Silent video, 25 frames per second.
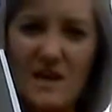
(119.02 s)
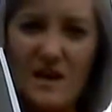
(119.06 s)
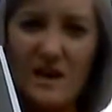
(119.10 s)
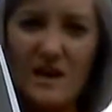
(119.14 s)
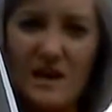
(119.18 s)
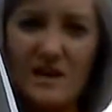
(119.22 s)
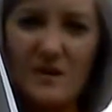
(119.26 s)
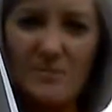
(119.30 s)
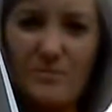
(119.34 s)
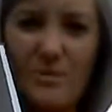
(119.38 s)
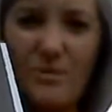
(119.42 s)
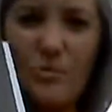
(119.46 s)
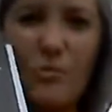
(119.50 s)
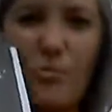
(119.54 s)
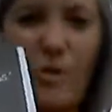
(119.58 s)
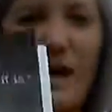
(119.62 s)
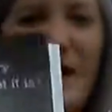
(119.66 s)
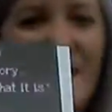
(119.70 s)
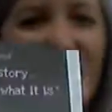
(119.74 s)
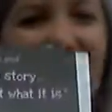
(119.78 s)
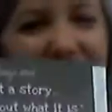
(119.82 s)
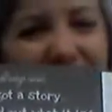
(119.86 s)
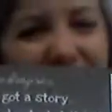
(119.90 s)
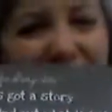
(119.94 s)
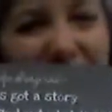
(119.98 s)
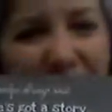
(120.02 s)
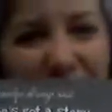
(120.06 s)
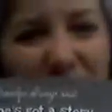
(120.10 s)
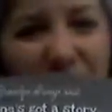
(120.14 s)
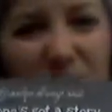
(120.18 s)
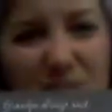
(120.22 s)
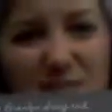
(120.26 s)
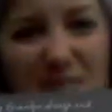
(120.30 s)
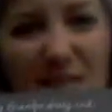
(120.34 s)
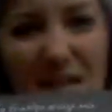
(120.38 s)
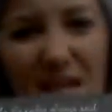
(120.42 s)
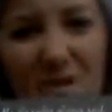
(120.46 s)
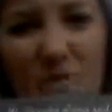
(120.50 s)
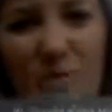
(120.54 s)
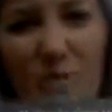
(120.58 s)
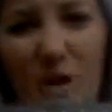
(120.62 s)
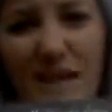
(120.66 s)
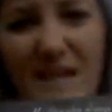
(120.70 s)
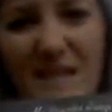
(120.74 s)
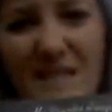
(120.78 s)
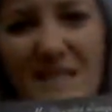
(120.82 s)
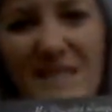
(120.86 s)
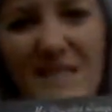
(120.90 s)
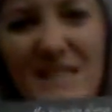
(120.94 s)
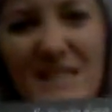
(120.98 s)
But why is he upset? Why
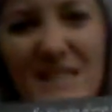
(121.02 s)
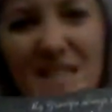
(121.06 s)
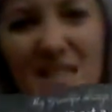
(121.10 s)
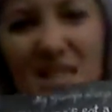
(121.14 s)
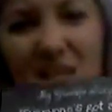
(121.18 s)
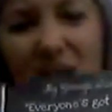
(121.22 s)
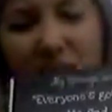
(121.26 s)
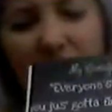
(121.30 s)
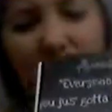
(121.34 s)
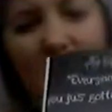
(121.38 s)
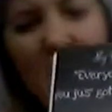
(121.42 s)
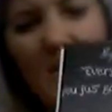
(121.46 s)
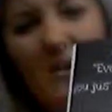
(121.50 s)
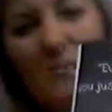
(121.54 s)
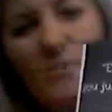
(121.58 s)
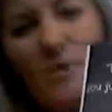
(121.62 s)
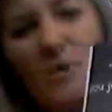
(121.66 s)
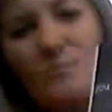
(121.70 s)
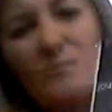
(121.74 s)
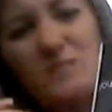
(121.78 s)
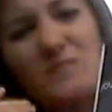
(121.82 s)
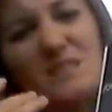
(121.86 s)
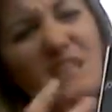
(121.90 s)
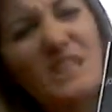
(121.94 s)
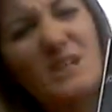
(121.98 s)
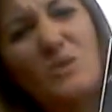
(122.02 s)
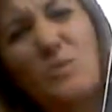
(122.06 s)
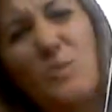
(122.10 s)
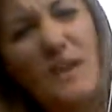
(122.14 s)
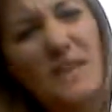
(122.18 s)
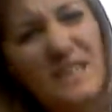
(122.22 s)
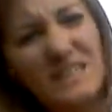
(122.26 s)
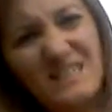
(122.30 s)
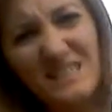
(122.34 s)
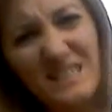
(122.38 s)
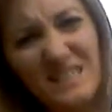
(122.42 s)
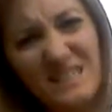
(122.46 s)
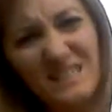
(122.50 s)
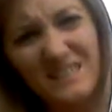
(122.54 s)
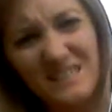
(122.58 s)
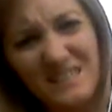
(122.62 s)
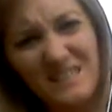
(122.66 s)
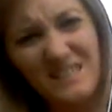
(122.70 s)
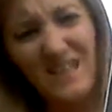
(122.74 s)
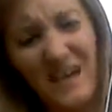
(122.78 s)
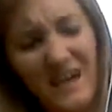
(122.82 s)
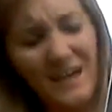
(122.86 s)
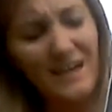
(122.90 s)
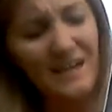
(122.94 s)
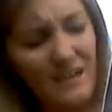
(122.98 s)
is he almost like wasting his
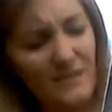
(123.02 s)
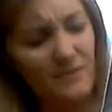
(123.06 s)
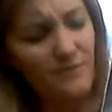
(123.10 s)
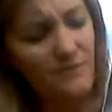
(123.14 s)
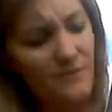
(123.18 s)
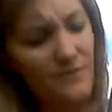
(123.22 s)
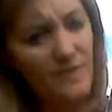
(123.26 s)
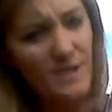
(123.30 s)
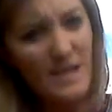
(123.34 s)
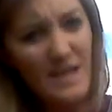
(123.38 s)
life?